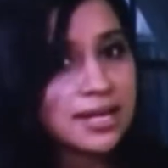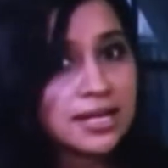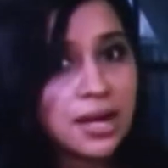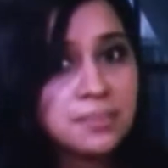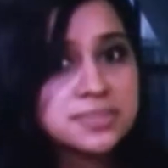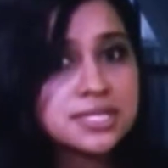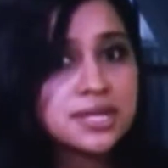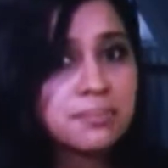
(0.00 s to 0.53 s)
it
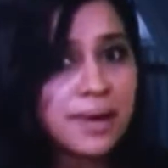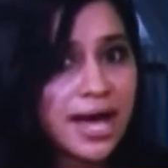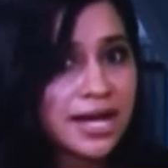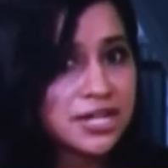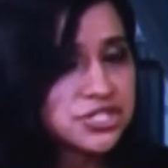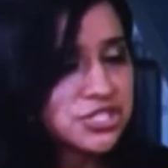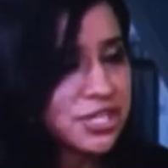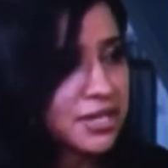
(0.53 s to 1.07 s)
comes in the
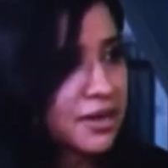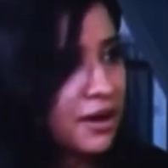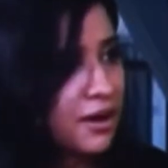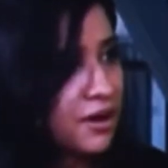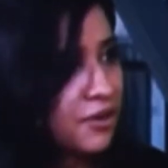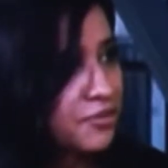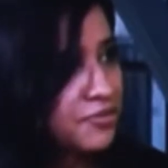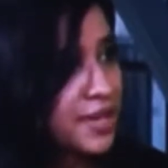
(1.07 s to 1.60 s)
packaging
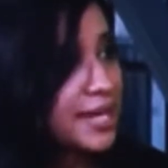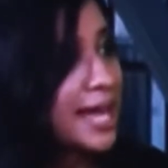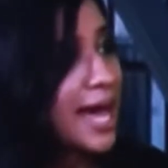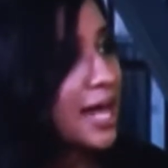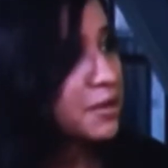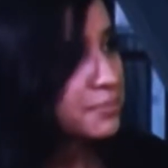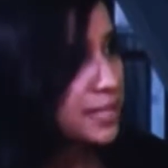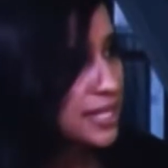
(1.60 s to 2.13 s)
of an
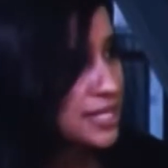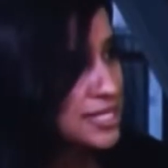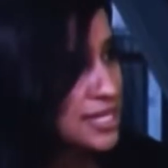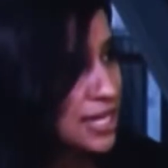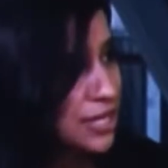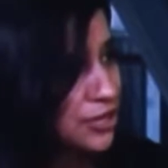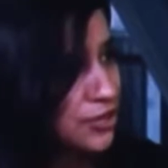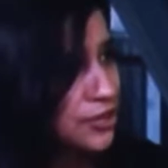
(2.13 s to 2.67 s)
animated
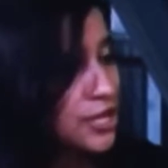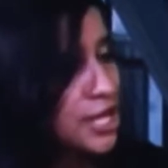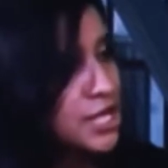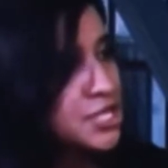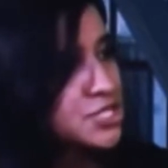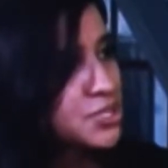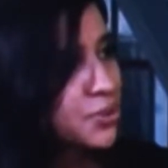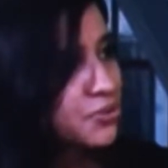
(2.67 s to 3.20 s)
tale.
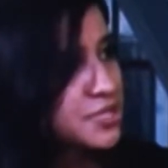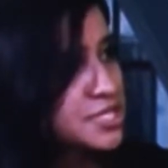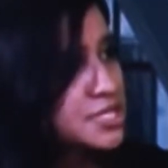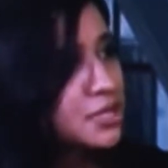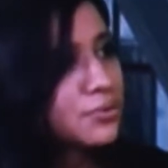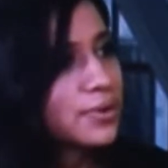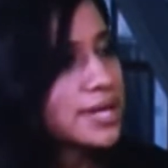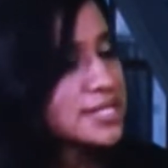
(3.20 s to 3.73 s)
So this
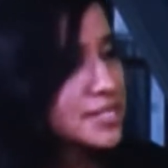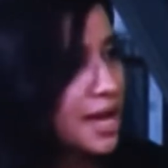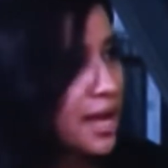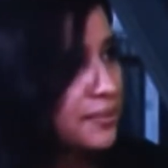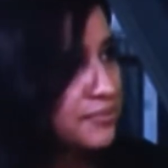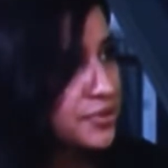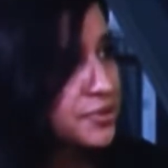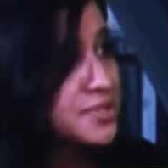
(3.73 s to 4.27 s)
is a great
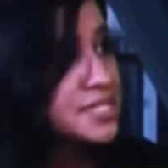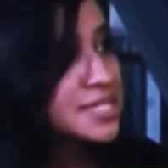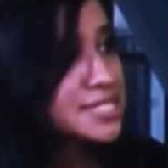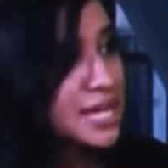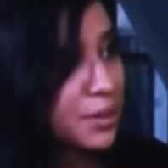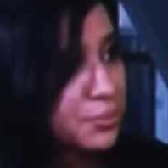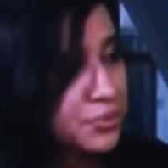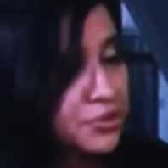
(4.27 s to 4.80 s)
time for you to sit
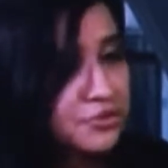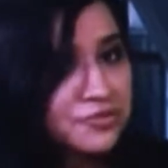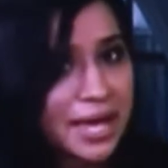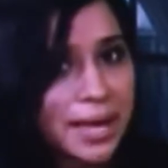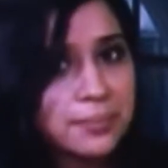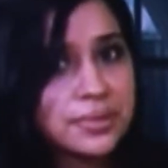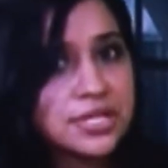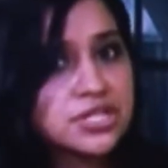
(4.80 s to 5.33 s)
down with your
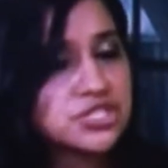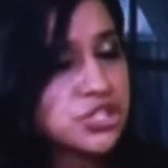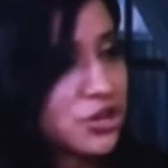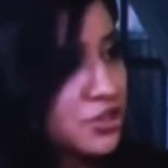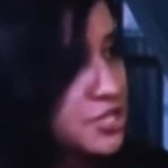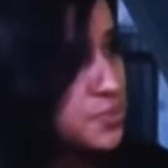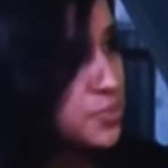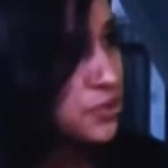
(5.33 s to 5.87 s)
family,
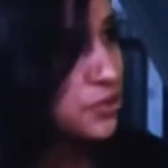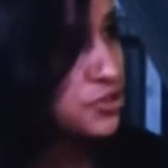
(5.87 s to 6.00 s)
share this with your